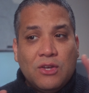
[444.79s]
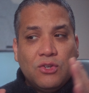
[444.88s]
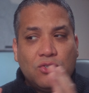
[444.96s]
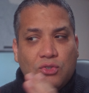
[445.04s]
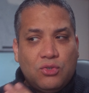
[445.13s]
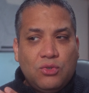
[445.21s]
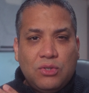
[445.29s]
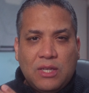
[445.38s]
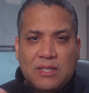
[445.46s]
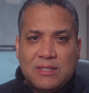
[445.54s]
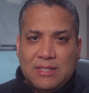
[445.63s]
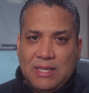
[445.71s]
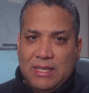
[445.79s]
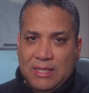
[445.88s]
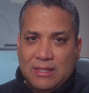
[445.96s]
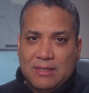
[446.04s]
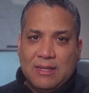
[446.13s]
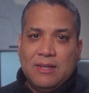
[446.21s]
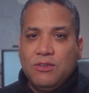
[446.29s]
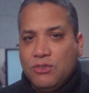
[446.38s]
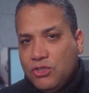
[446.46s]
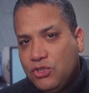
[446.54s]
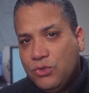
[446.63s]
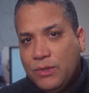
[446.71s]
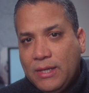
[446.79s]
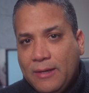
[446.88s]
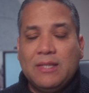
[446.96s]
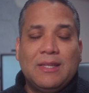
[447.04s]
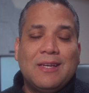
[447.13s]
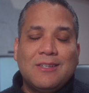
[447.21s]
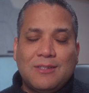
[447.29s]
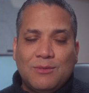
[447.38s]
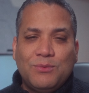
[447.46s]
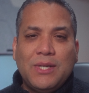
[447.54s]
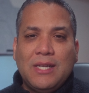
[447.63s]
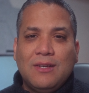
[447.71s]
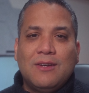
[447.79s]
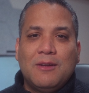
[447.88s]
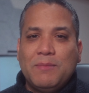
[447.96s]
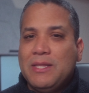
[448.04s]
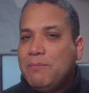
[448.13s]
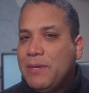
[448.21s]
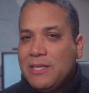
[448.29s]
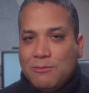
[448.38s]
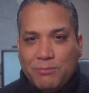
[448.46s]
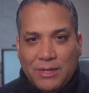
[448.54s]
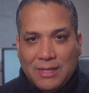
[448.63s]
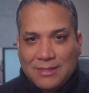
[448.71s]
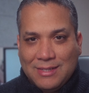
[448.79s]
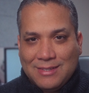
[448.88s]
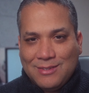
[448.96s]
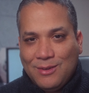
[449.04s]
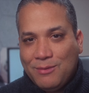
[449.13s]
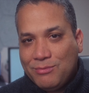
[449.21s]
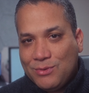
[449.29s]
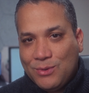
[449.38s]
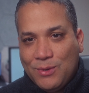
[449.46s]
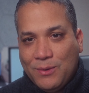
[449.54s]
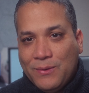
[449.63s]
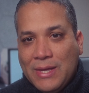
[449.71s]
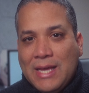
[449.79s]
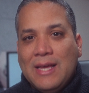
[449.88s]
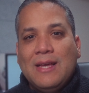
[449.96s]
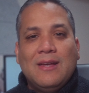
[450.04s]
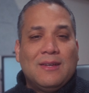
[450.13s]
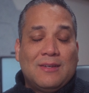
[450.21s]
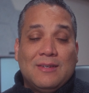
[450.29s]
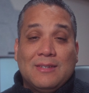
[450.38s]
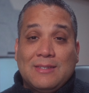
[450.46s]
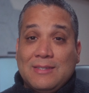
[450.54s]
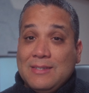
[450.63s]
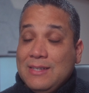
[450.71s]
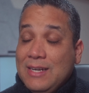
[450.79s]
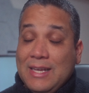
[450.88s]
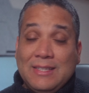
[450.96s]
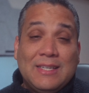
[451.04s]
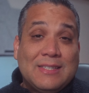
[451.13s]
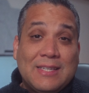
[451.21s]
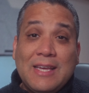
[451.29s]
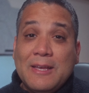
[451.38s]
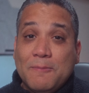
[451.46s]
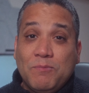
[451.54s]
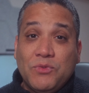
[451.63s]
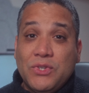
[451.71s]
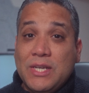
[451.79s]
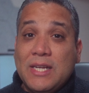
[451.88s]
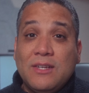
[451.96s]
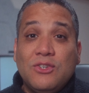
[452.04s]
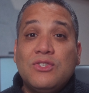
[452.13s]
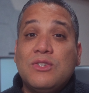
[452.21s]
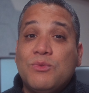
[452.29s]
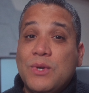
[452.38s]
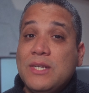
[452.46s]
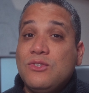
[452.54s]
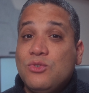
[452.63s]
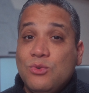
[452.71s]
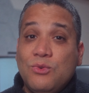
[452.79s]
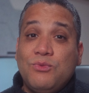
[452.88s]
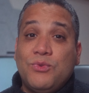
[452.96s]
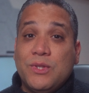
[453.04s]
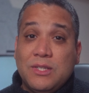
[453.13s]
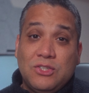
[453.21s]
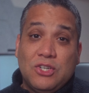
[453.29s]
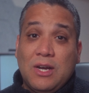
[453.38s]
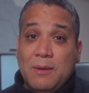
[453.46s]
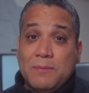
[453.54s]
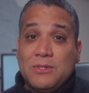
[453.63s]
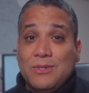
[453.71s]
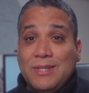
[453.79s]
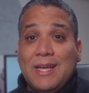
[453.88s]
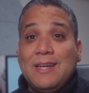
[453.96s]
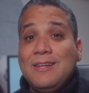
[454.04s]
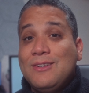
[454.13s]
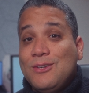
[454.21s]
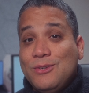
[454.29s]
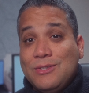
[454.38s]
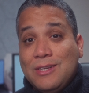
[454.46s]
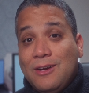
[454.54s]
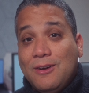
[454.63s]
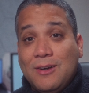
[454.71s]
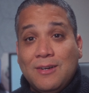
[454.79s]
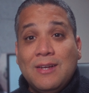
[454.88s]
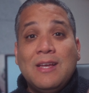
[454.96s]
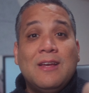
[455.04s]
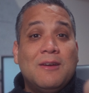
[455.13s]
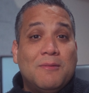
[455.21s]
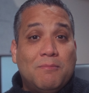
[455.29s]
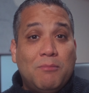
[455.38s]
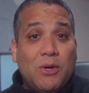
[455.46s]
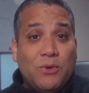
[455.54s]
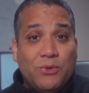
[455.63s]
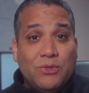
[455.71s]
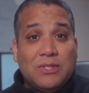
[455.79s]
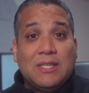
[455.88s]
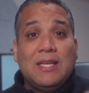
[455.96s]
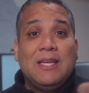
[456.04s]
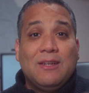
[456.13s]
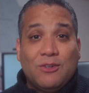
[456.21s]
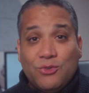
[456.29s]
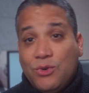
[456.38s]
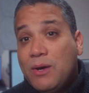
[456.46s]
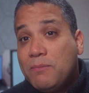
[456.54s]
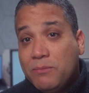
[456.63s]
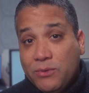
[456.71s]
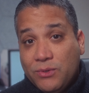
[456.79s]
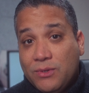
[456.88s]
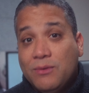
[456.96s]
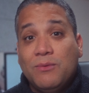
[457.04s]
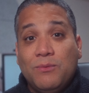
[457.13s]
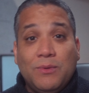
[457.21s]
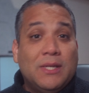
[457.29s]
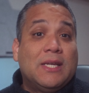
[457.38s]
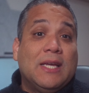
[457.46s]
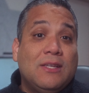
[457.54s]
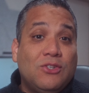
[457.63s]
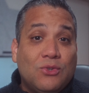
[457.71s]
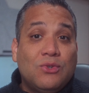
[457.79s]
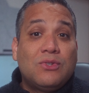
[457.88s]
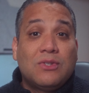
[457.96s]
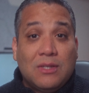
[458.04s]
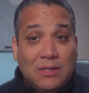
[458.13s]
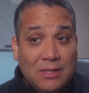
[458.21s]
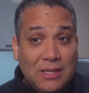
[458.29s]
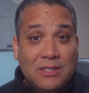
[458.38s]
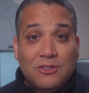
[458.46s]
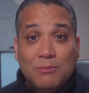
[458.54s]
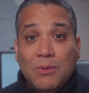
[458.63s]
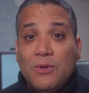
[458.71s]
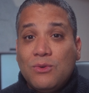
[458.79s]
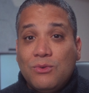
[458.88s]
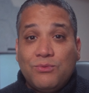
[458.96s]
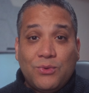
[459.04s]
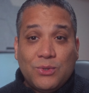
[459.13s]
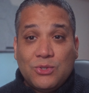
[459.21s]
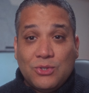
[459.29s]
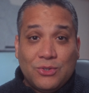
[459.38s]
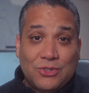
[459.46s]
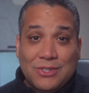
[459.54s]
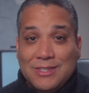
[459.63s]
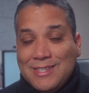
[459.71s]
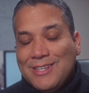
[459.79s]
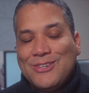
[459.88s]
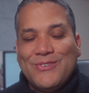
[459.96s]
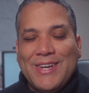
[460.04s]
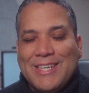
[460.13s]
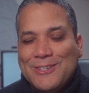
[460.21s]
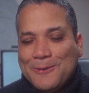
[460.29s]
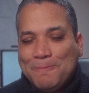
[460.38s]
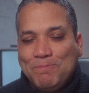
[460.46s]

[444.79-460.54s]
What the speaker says: to the scene that you're shooting. That's really gonna be the best practice after all, because like they say, you gotta use the right tool for the job. So that includes our modes in crop mode. We can use each mode for a certain situation.